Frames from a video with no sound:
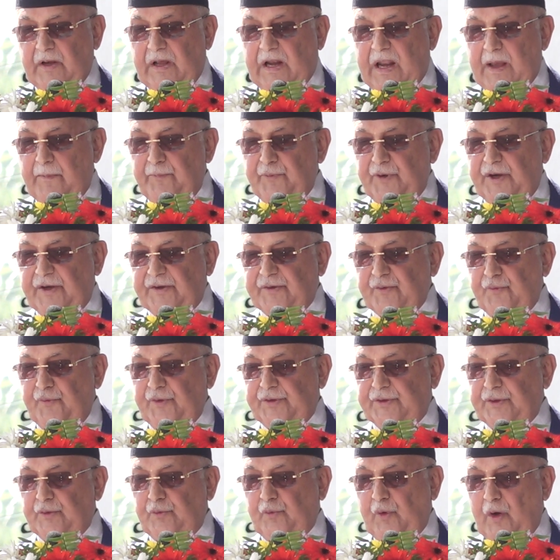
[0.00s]
collaborate
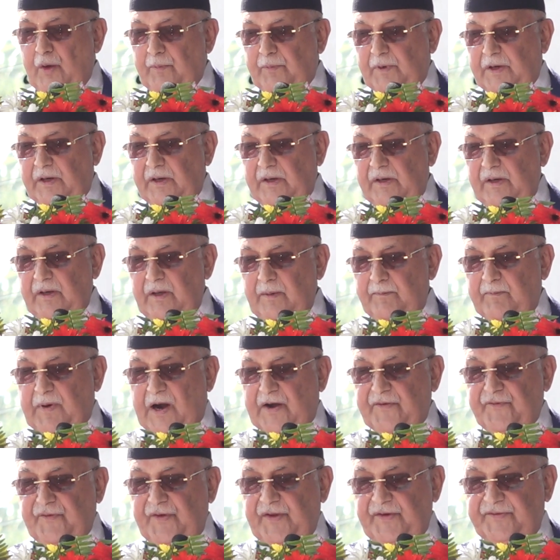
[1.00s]
with global
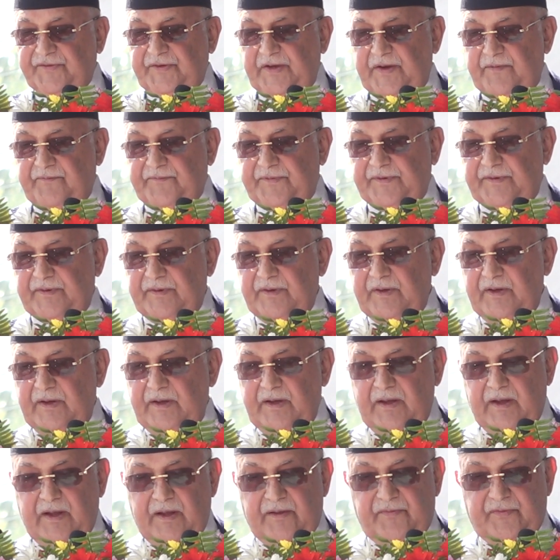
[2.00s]
partnerships
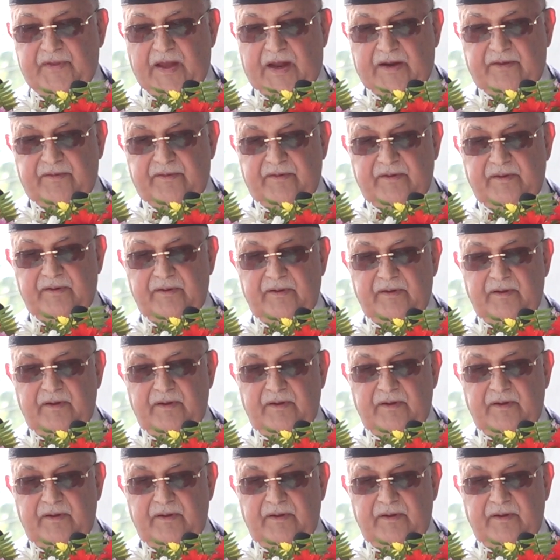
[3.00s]
that